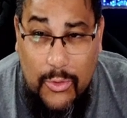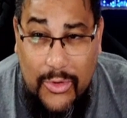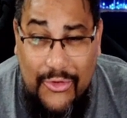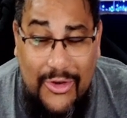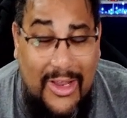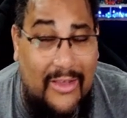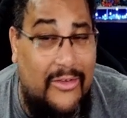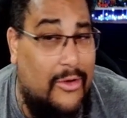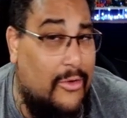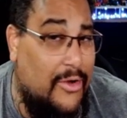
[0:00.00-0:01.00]
quenching. Is
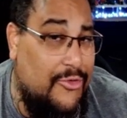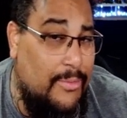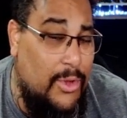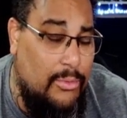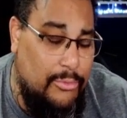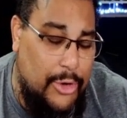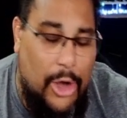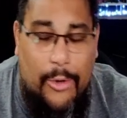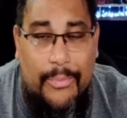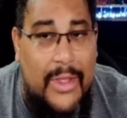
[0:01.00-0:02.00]
it crushable?
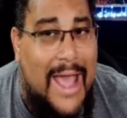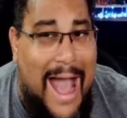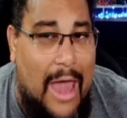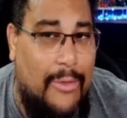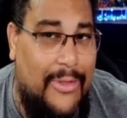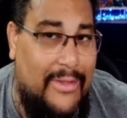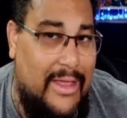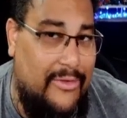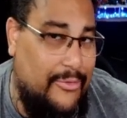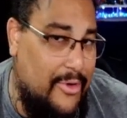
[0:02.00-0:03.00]
No, I don't think
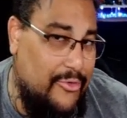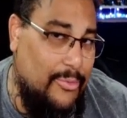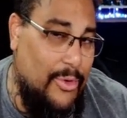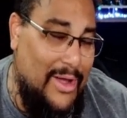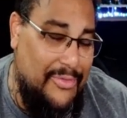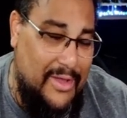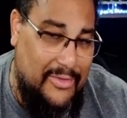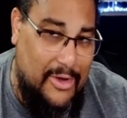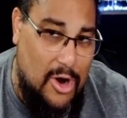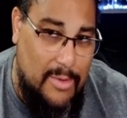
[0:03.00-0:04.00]
that is crushable. I think
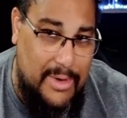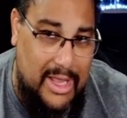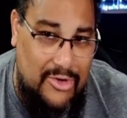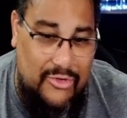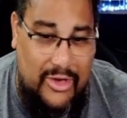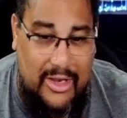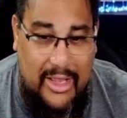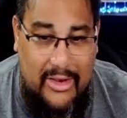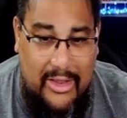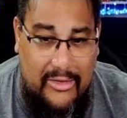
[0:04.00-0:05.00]
the carbonation
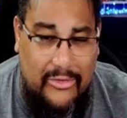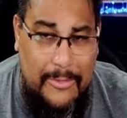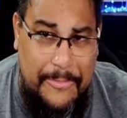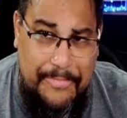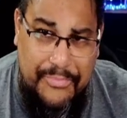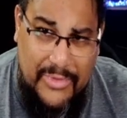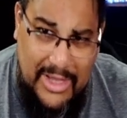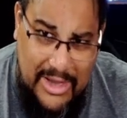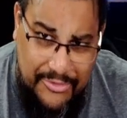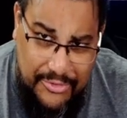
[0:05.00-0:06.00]
and its
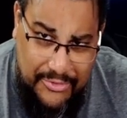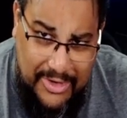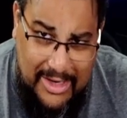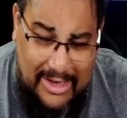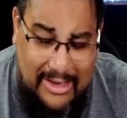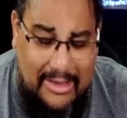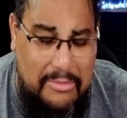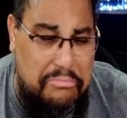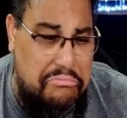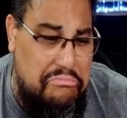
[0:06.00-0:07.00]
interesting,
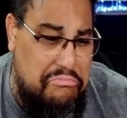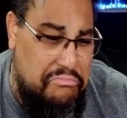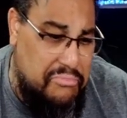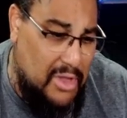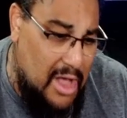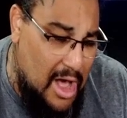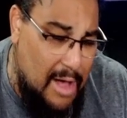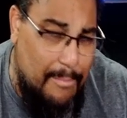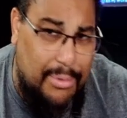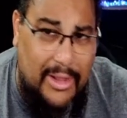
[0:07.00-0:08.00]

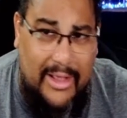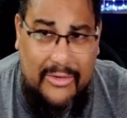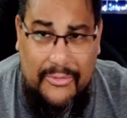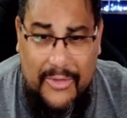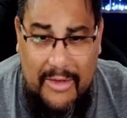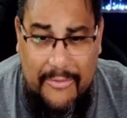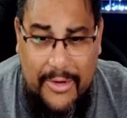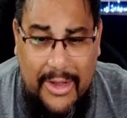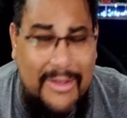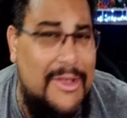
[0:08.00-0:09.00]
complex
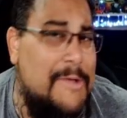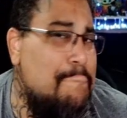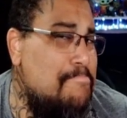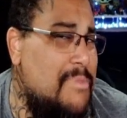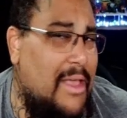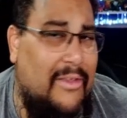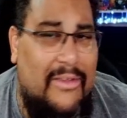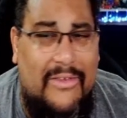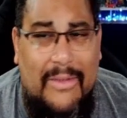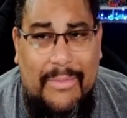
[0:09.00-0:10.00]
flavoring
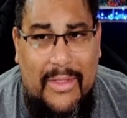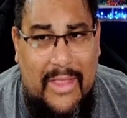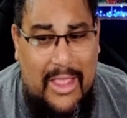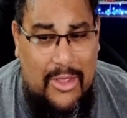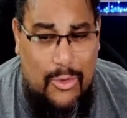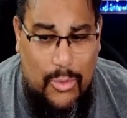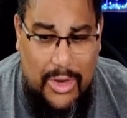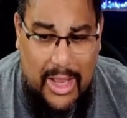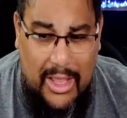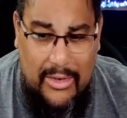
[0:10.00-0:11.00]
isn't something that you
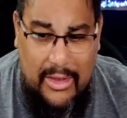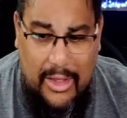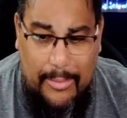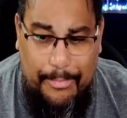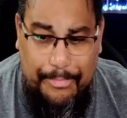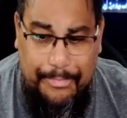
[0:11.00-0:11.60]
would end up